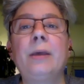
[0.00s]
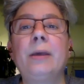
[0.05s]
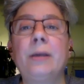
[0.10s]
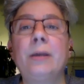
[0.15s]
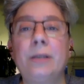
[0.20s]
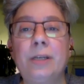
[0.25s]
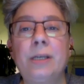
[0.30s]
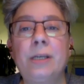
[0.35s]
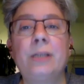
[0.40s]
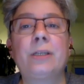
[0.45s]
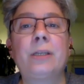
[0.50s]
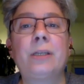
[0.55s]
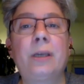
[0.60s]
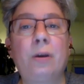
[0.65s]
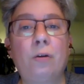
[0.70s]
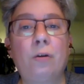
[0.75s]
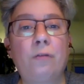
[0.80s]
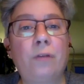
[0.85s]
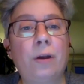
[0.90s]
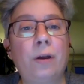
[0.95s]
She is the
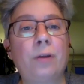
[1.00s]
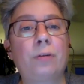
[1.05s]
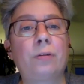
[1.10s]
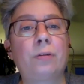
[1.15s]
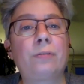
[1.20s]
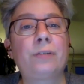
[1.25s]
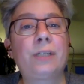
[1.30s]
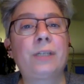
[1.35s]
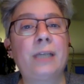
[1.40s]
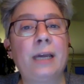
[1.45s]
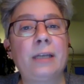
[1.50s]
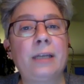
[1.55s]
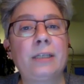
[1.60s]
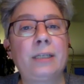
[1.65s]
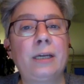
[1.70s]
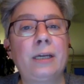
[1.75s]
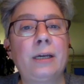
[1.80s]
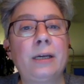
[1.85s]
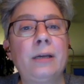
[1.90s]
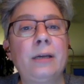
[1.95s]
co-founder of
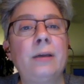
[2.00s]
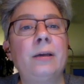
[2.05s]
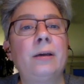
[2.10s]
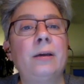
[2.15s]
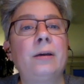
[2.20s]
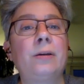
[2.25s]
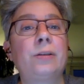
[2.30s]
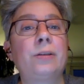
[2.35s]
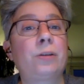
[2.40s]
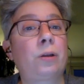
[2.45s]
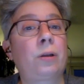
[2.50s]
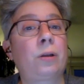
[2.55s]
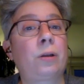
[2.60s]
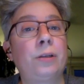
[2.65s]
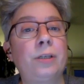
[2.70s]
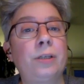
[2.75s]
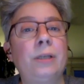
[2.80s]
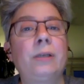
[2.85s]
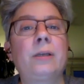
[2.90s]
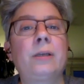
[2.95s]
Stanza,
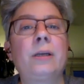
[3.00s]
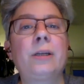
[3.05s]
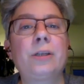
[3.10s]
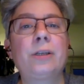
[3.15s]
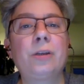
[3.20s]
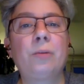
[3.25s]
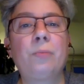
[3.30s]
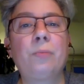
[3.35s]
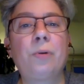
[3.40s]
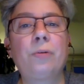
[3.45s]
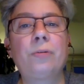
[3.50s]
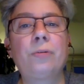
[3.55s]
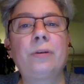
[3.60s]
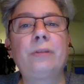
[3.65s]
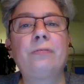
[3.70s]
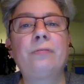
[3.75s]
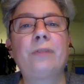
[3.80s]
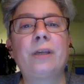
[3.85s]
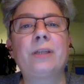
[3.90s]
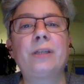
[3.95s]
Scotland's International Poetry
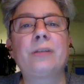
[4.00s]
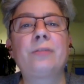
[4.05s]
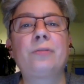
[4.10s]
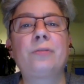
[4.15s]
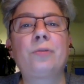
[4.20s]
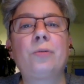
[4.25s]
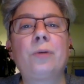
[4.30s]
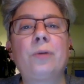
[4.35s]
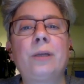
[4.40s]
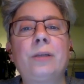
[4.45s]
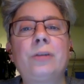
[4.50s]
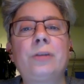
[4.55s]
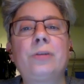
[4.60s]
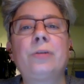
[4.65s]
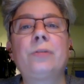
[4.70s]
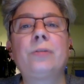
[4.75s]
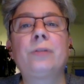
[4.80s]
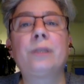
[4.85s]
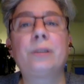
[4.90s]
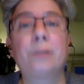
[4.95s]
Festival, and
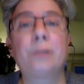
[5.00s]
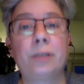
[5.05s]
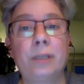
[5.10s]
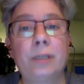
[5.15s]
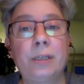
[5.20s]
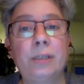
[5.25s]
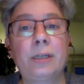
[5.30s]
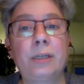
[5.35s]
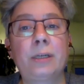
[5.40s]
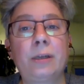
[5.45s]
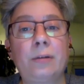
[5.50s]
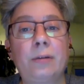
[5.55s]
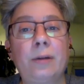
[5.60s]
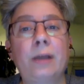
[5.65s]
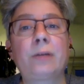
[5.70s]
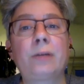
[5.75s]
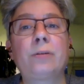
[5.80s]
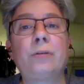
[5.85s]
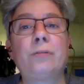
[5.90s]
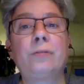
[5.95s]
served as artistic
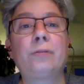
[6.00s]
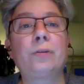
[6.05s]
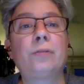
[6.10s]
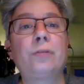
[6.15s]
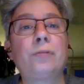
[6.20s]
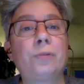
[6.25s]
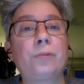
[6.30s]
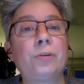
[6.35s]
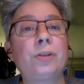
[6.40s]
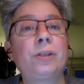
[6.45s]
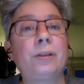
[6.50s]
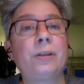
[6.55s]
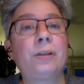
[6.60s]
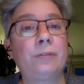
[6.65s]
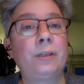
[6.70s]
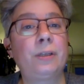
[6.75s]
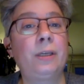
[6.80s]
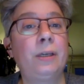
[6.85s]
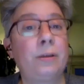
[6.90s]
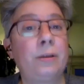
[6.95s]
director for the first
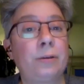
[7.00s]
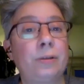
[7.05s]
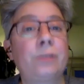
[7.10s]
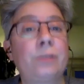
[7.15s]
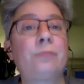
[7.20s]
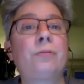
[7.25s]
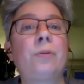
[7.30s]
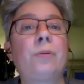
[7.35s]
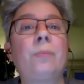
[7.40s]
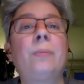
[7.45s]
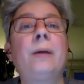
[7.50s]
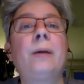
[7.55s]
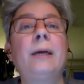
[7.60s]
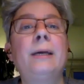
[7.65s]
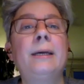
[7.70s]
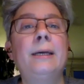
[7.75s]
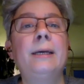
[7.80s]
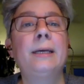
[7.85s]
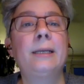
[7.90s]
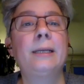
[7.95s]
7 years, from
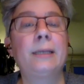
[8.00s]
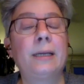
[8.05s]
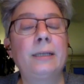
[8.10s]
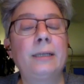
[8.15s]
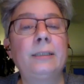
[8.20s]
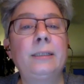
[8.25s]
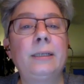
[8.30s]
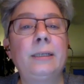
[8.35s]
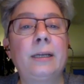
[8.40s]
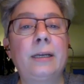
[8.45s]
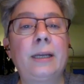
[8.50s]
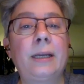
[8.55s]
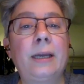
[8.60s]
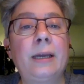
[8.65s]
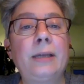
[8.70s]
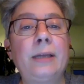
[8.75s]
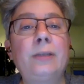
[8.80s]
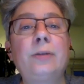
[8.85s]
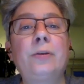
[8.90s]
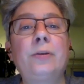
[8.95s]

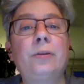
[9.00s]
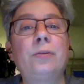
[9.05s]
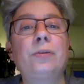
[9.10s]
1998 to